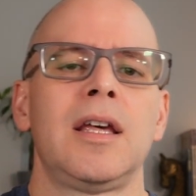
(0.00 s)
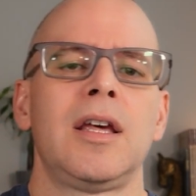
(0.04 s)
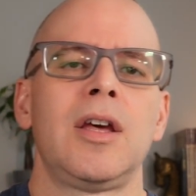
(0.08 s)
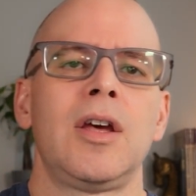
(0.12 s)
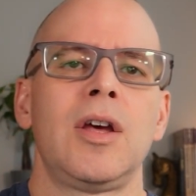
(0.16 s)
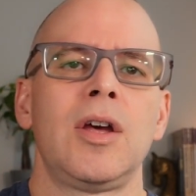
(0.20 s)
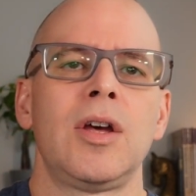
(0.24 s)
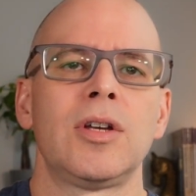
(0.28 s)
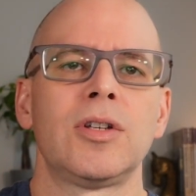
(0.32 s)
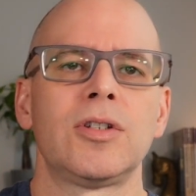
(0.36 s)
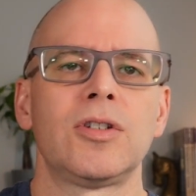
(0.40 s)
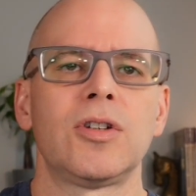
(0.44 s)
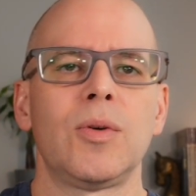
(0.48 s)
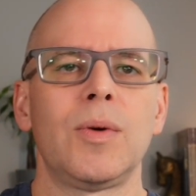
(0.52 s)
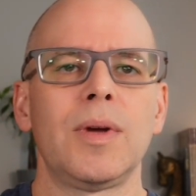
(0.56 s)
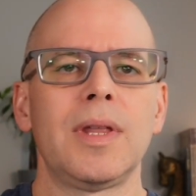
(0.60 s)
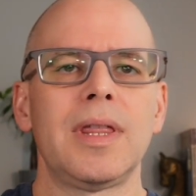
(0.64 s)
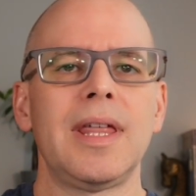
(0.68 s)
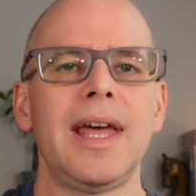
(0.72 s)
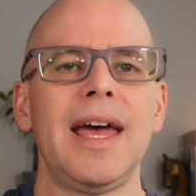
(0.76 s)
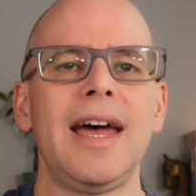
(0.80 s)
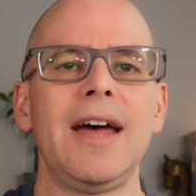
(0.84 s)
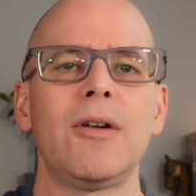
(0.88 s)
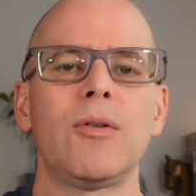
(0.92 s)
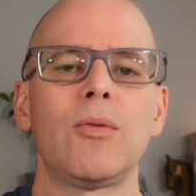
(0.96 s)
So with
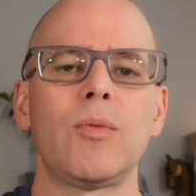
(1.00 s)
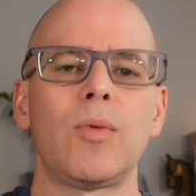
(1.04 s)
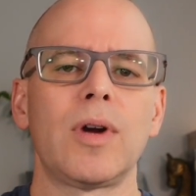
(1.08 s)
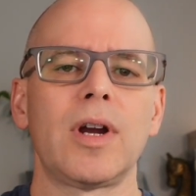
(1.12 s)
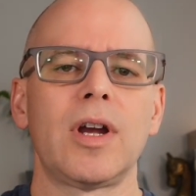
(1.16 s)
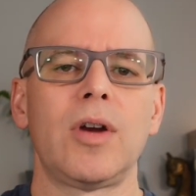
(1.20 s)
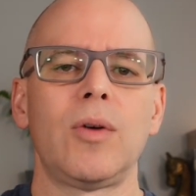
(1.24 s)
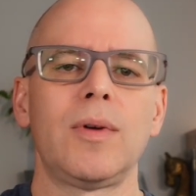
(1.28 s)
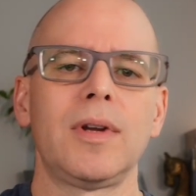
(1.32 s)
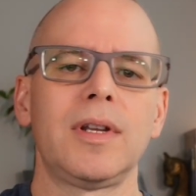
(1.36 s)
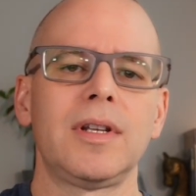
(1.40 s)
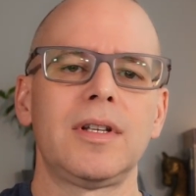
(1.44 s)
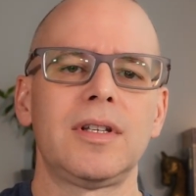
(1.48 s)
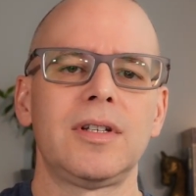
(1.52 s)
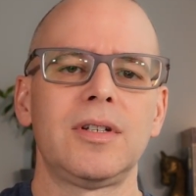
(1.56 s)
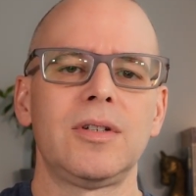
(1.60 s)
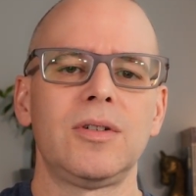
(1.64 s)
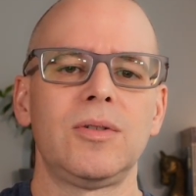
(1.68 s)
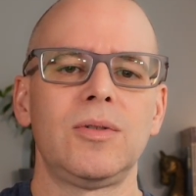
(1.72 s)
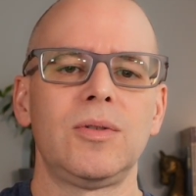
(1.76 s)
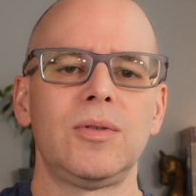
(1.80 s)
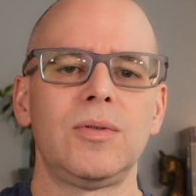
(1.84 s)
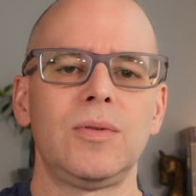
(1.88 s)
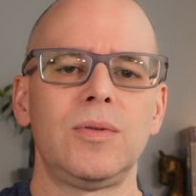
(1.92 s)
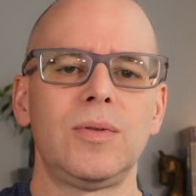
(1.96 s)
that, we're going
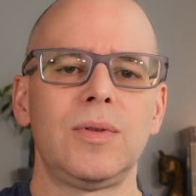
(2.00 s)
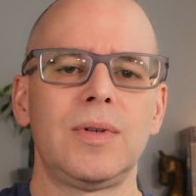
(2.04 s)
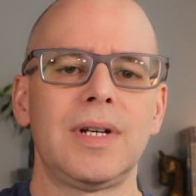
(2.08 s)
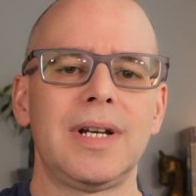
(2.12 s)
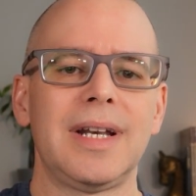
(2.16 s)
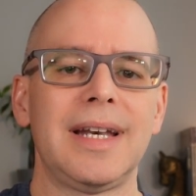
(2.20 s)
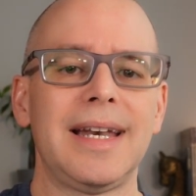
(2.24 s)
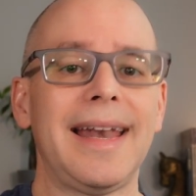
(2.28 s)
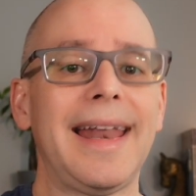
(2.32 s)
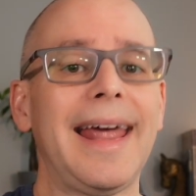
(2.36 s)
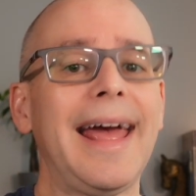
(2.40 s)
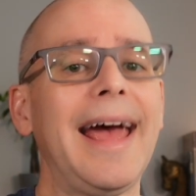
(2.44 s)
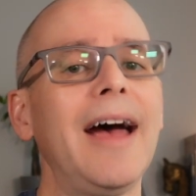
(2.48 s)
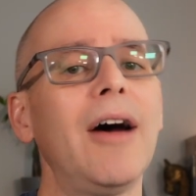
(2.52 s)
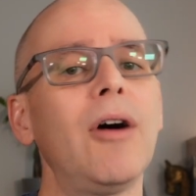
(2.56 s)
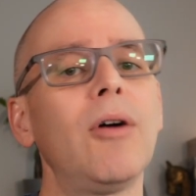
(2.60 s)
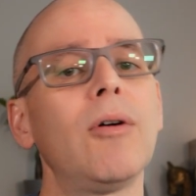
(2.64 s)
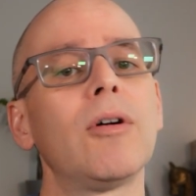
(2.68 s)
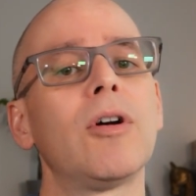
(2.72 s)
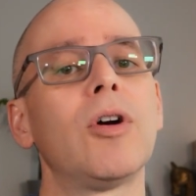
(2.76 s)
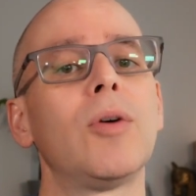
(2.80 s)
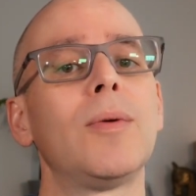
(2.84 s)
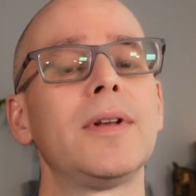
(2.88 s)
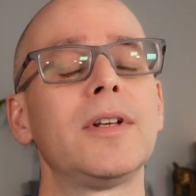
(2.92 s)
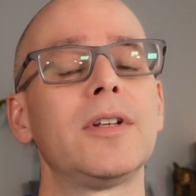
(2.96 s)
to now
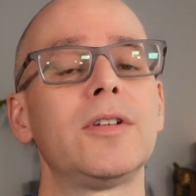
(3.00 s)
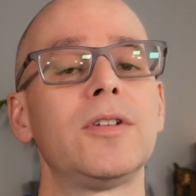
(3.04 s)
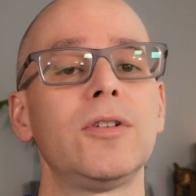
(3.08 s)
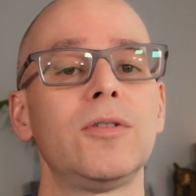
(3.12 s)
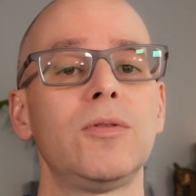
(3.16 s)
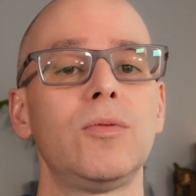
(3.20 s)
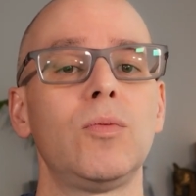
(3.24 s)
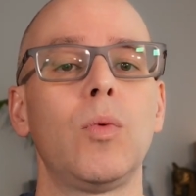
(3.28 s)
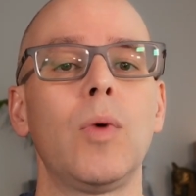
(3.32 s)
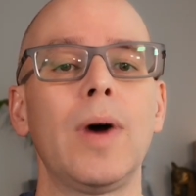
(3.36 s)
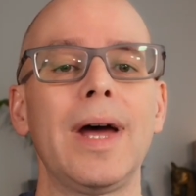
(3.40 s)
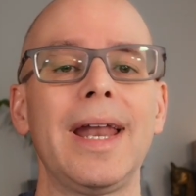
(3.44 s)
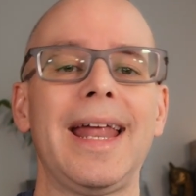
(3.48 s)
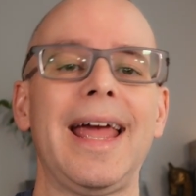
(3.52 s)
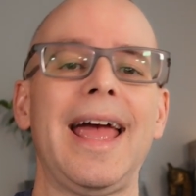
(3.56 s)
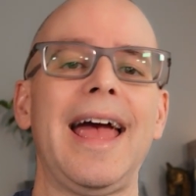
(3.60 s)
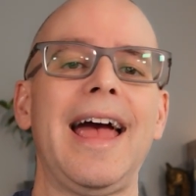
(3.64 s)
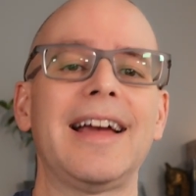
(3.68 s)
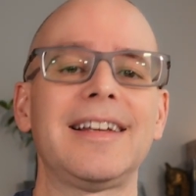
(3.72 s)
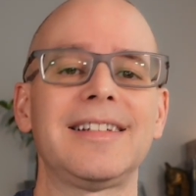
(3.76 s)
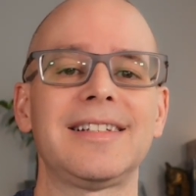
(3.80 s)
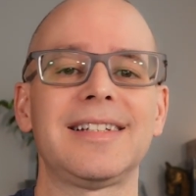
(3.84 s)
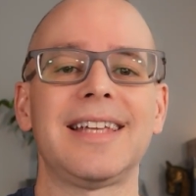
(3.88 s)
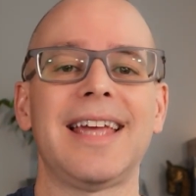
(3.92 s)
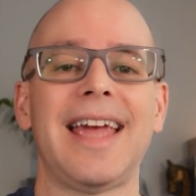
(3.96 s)
go into what
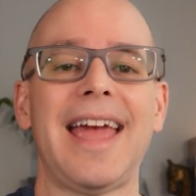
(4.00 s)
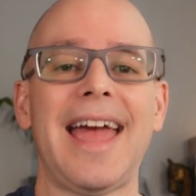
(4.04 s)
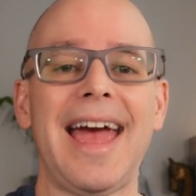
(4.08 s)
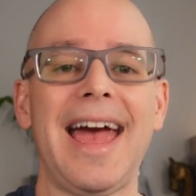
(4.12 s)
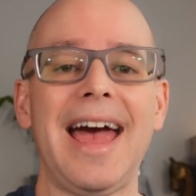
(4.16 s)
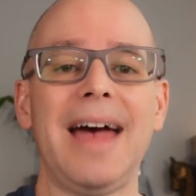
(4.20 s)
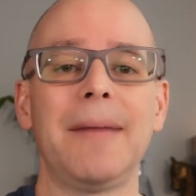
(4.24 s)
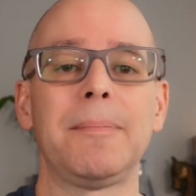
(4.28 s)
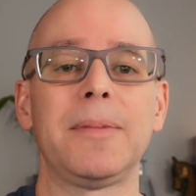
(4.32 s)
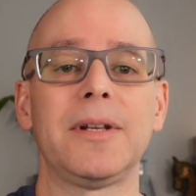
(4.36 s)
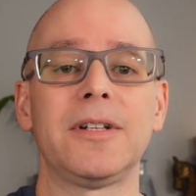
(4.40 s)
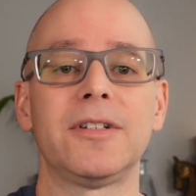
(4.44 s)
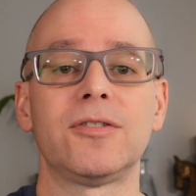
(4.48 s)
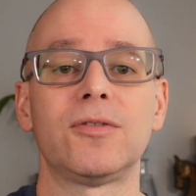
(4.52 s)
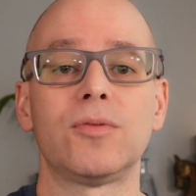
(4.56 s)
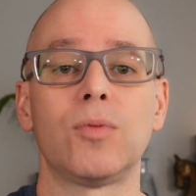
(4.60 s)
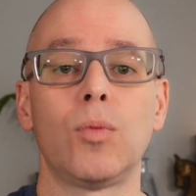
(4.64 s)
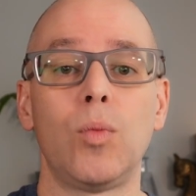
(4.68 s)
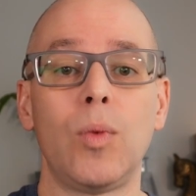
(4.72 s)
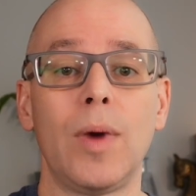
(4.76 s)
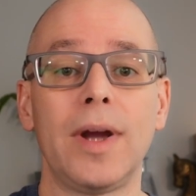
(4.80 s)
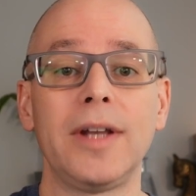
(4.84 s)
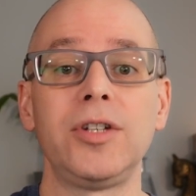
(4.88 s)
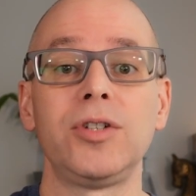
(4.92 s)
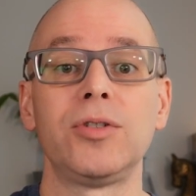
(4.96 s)
actually happens
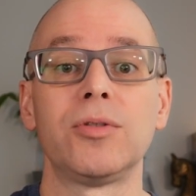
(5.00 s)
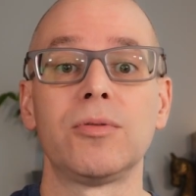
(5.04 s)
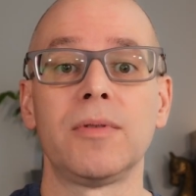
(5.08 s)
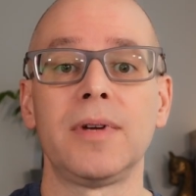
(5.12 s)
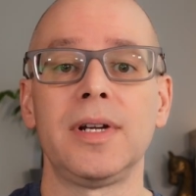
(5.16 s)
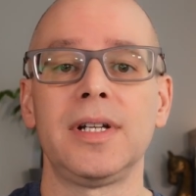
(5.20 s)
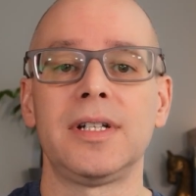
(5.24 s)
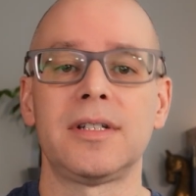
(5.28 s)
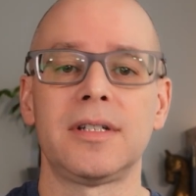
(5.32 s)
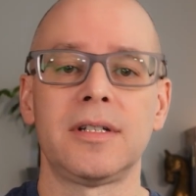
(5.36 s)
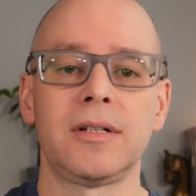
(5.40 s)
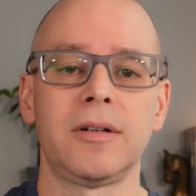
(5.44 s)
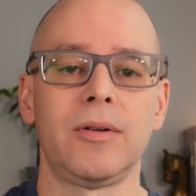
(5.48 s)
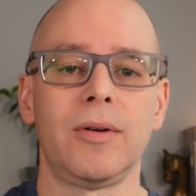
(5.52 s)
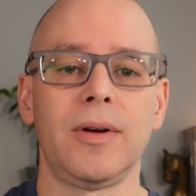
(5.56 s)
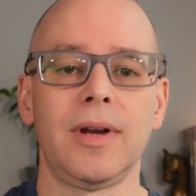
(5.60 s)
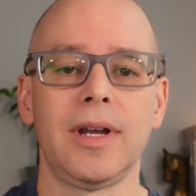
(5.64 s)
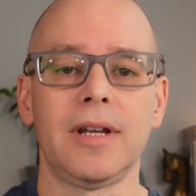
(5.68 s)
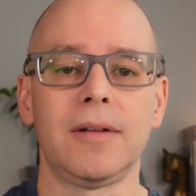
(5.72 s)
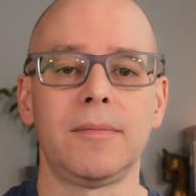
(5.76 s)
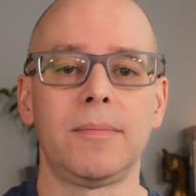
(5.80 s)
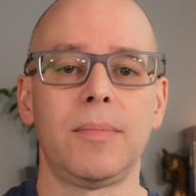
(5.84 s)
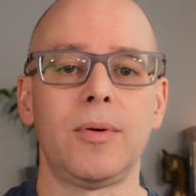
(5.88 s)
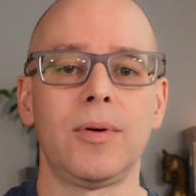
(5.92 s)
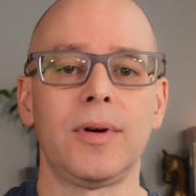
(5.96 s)
when you reach 0
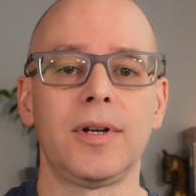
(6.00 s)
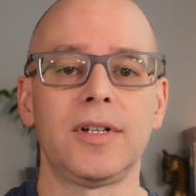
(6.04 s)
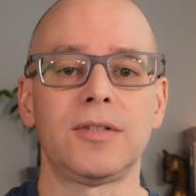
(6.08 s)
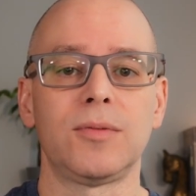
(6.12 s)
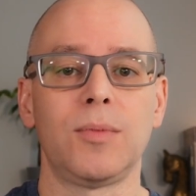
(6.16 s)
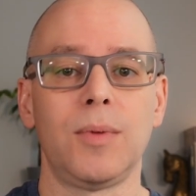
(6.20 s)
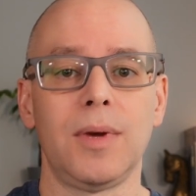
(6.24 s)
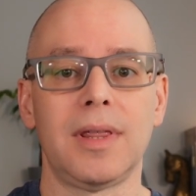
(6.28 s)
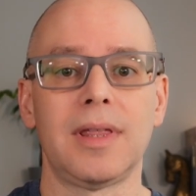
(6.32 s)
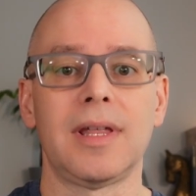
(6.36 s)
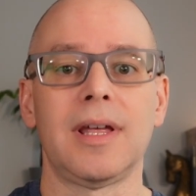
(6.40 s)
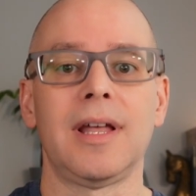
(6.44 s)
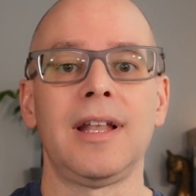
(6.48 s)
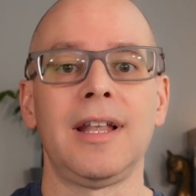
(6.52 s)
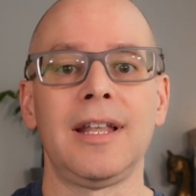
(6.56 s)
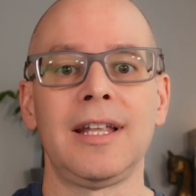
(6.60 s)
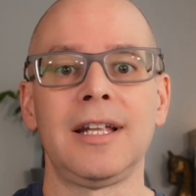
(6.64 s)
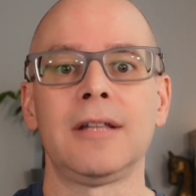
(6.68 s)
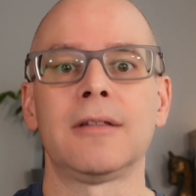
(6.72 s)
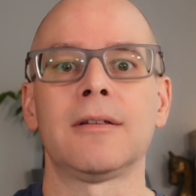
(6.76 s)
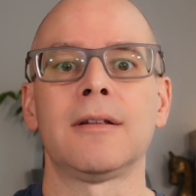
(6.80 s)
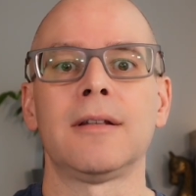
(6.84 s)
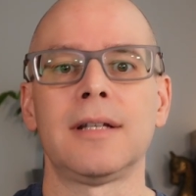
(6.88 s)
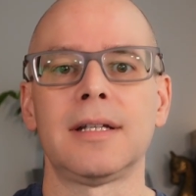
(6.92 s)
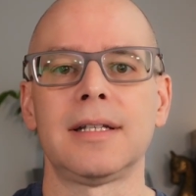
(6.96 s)
hit points with a
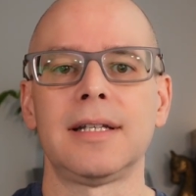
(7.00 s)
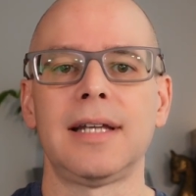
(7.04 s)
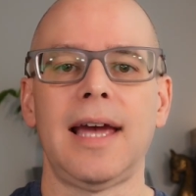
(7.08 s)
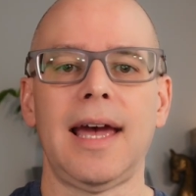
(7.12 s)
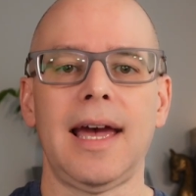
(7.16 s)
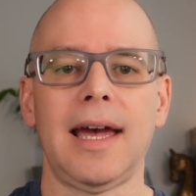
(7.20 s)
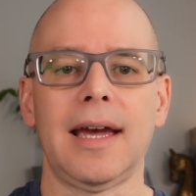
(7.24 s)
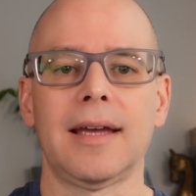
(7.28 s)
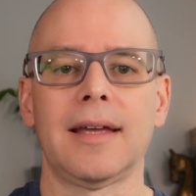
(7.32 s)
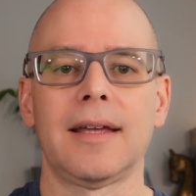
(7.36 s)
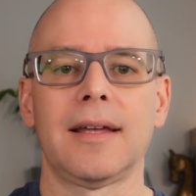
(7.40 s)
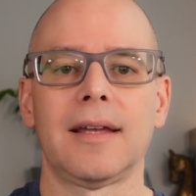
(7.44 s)
lethal attack.